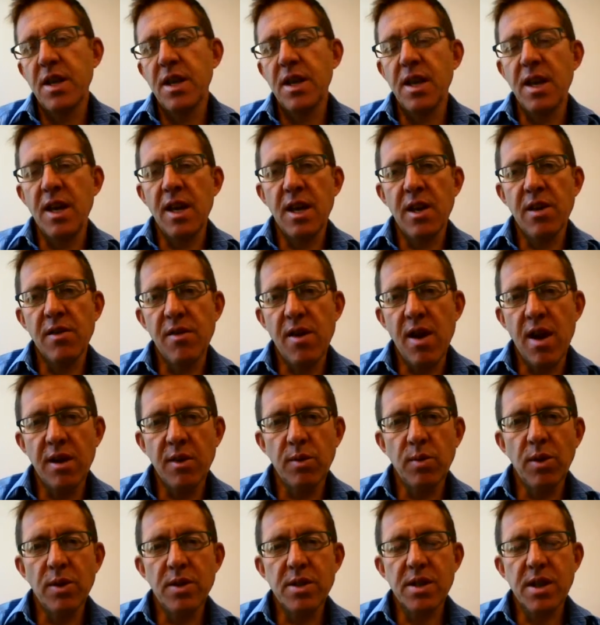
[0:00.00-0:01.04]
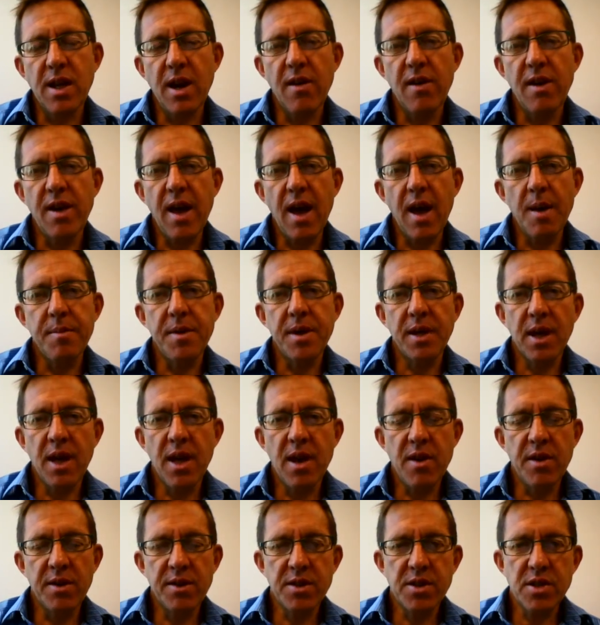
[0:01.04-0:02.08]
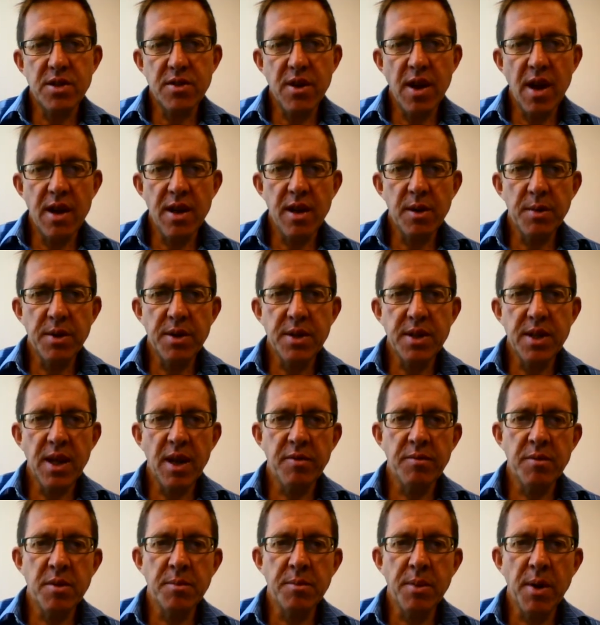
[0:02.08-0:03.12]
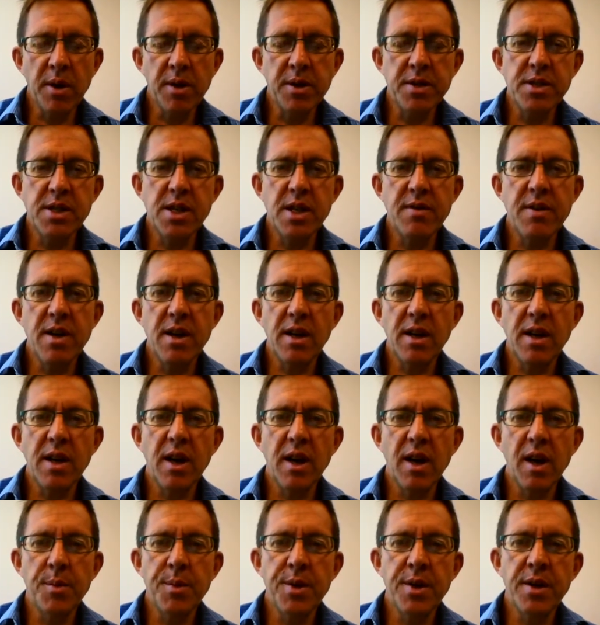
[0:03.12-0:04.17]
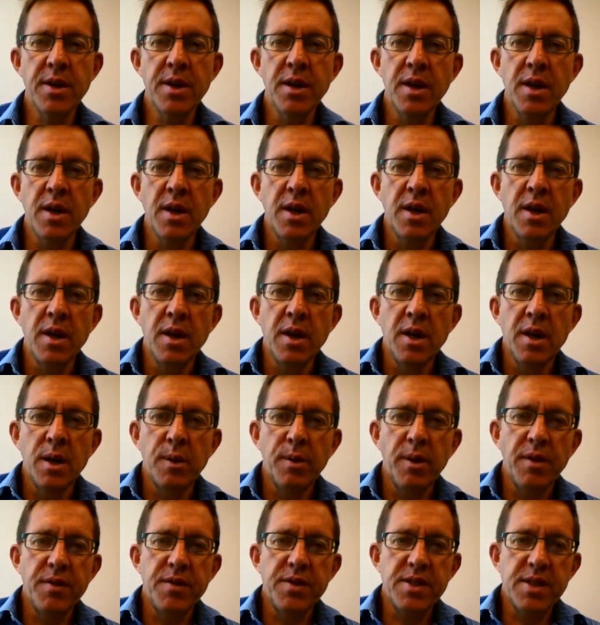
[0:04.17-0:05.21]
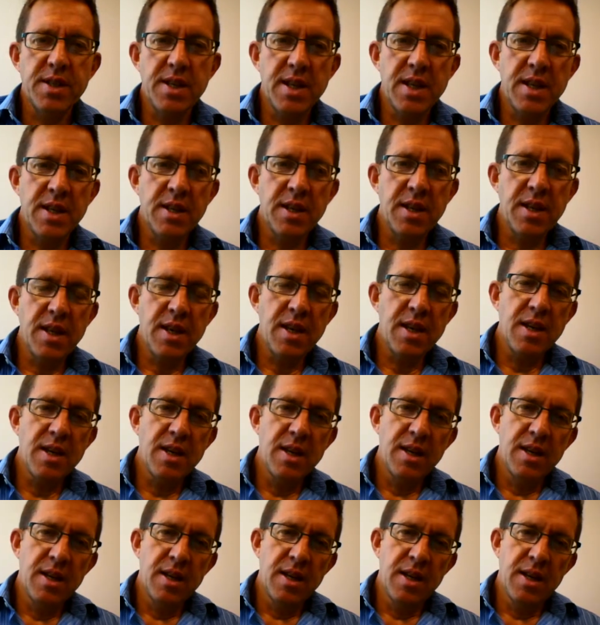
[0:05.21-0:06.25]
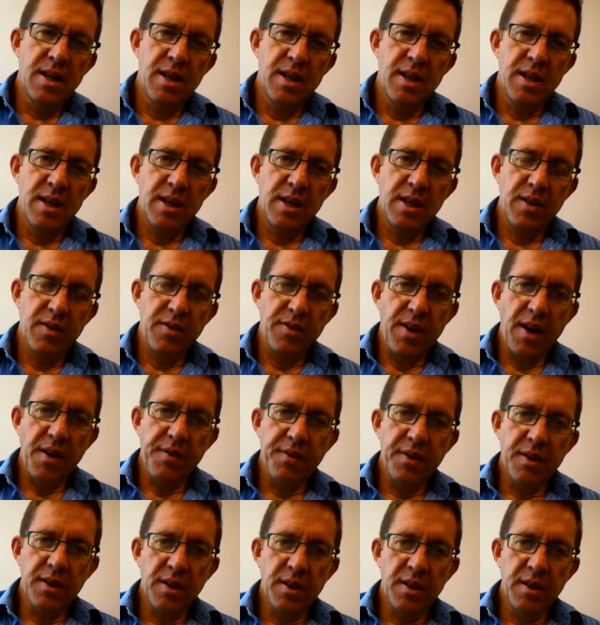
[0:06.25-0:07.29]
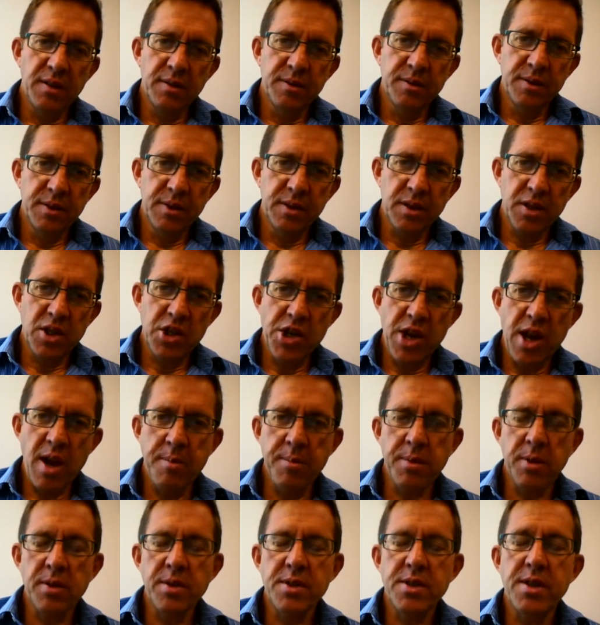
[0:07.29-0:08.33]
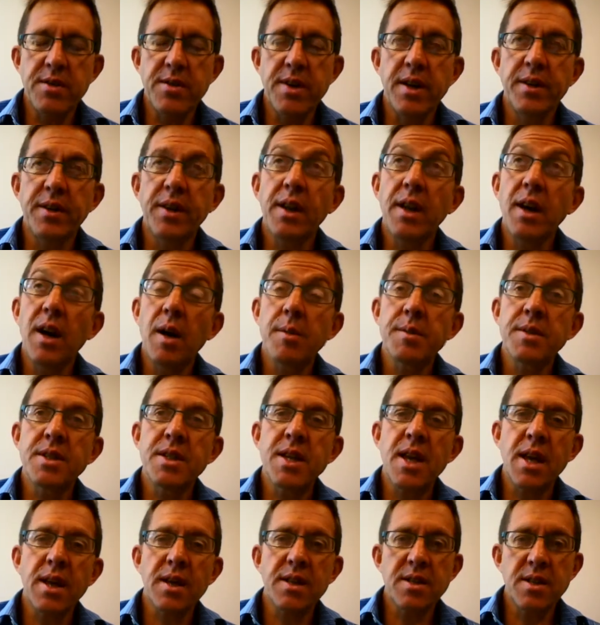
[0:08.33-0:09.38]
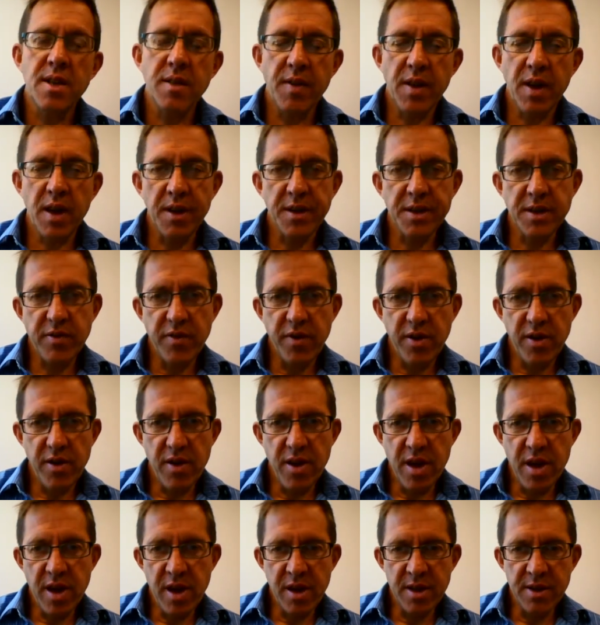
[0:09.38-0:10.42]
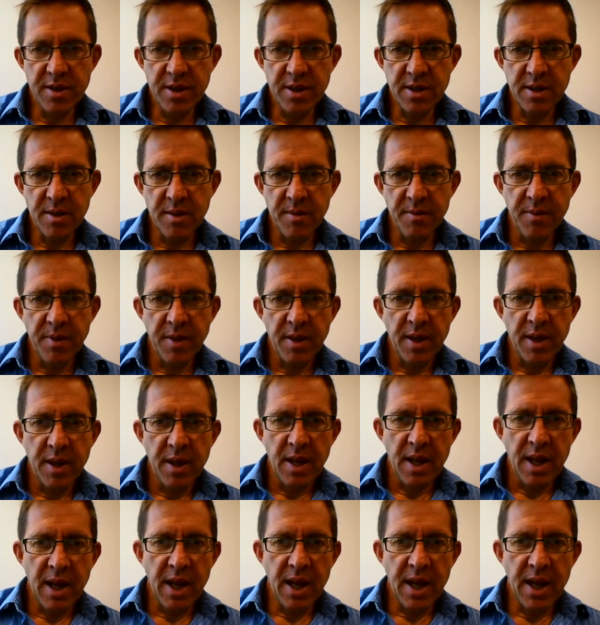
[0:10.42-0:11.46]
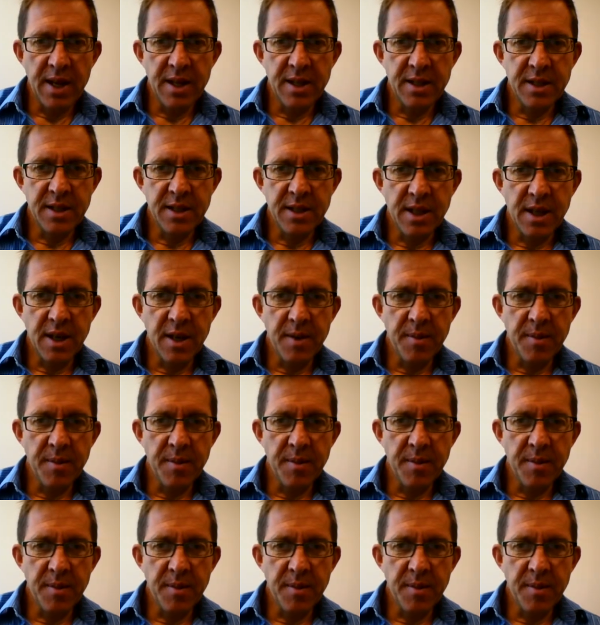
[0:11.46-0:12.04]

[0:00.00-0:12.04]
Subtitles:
thinking around what's currently happening here in Australia with government policy around carbon. We've seen the kerfuffle or shambles around the carbon tax over the last few years, and